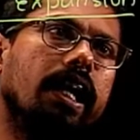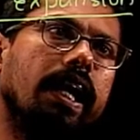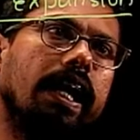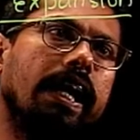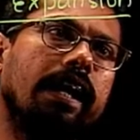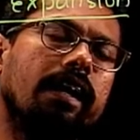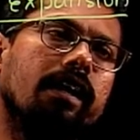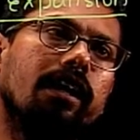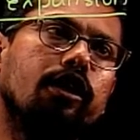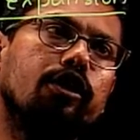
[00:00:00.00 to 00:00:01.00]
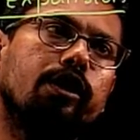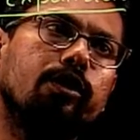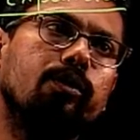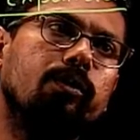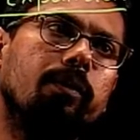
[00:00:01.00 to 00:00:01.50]
A
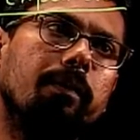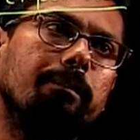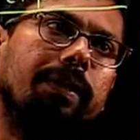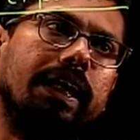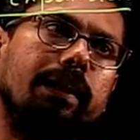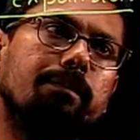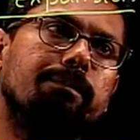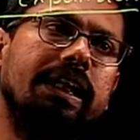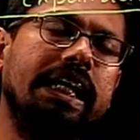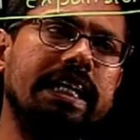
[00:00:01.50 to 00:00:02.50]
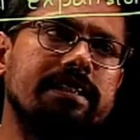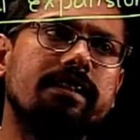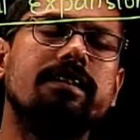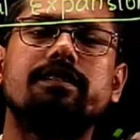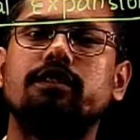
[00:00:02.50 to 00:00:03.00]
to B. Please
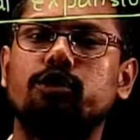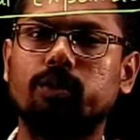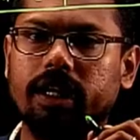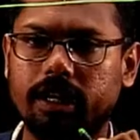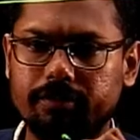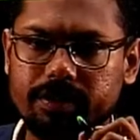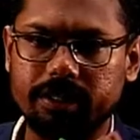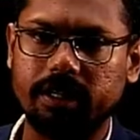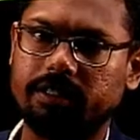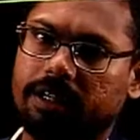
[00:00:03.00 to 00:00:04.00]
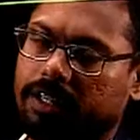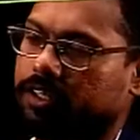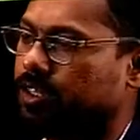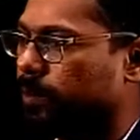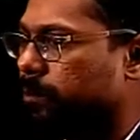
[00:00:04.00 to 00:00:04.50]
listen to everything that I
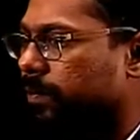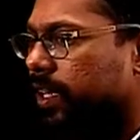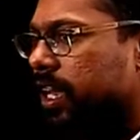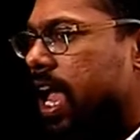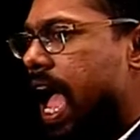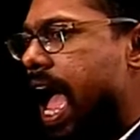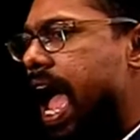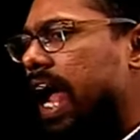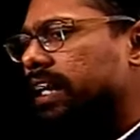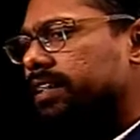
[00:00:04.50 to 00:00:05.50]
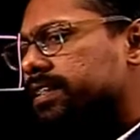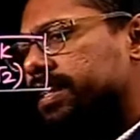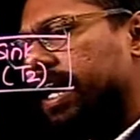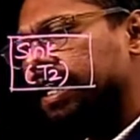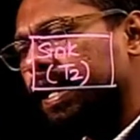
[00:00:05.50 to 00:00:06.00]
say. At
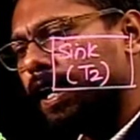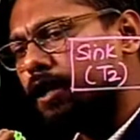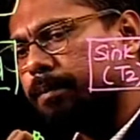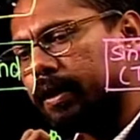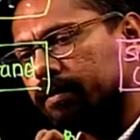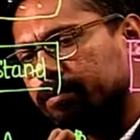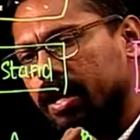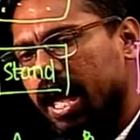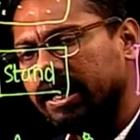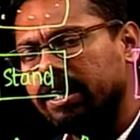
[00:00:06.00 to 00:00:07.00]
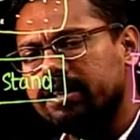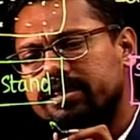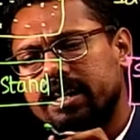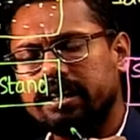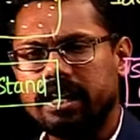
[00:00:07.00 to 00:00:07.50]
state AB, I
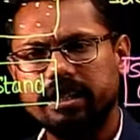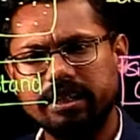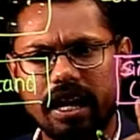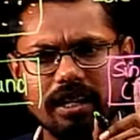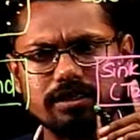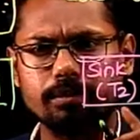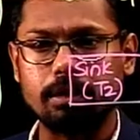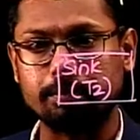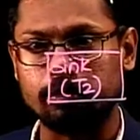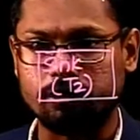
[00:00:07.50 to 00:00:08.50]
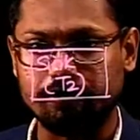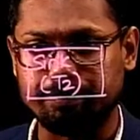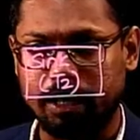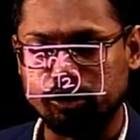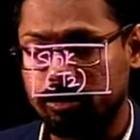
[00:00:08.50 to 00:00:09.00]
understand that it has some amount of
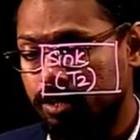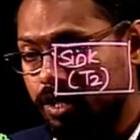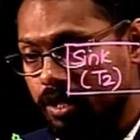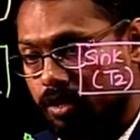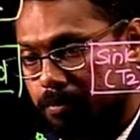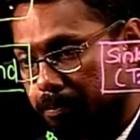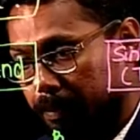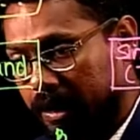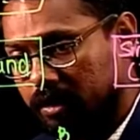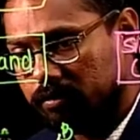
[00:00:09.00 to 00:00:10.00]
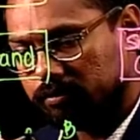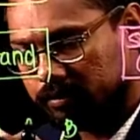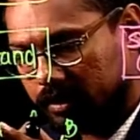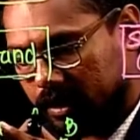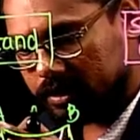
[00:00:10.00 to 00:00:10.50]
pressure, P,
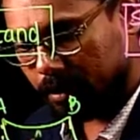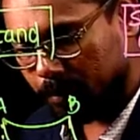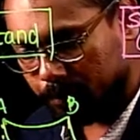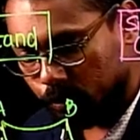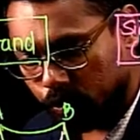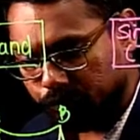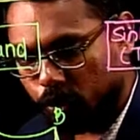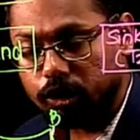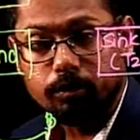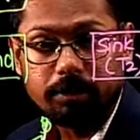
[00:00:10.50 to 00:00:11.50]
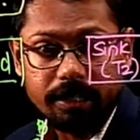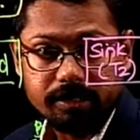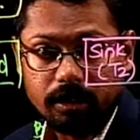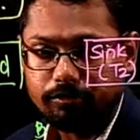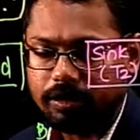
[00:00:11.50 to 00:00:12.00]
some amount of volume, let's
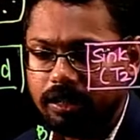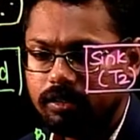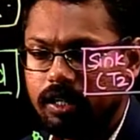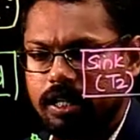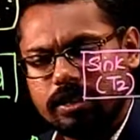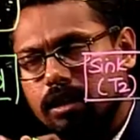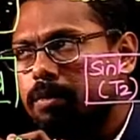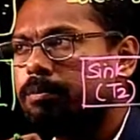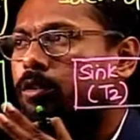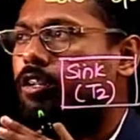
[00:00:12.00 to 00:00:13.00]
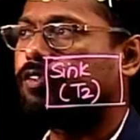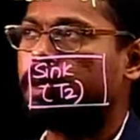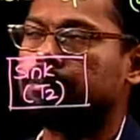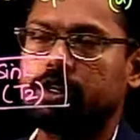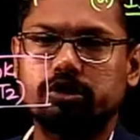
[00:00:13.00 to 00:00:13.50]
say V, some amount of
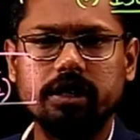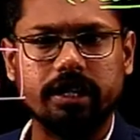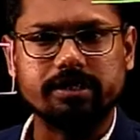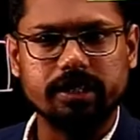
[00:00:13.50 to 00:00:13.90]
temperature, let's